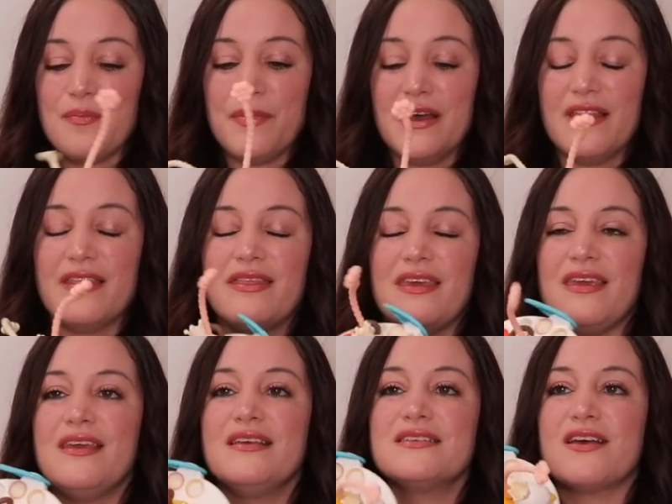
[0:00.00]
but
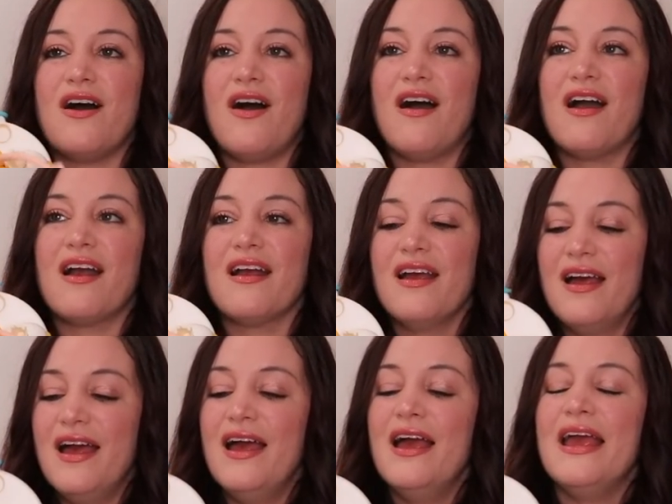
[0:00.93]
these are
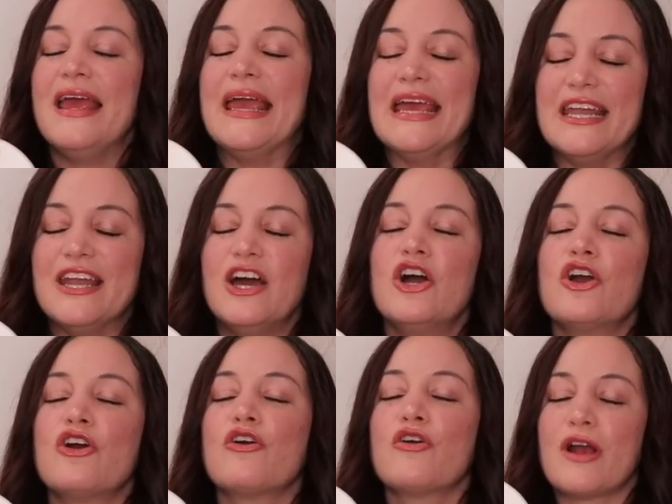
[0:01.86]

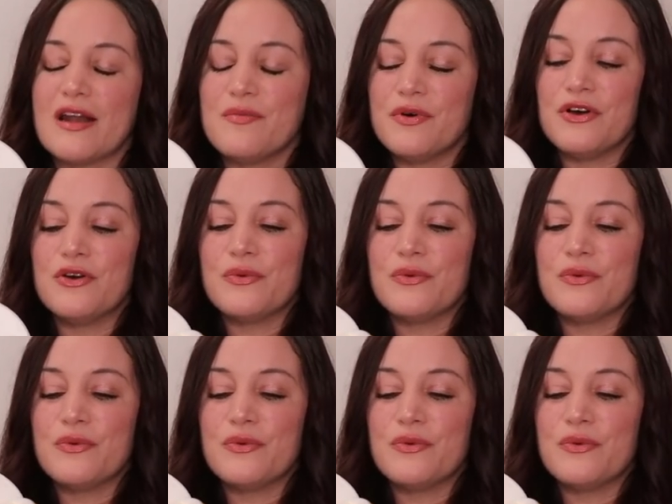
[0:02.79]
incredible.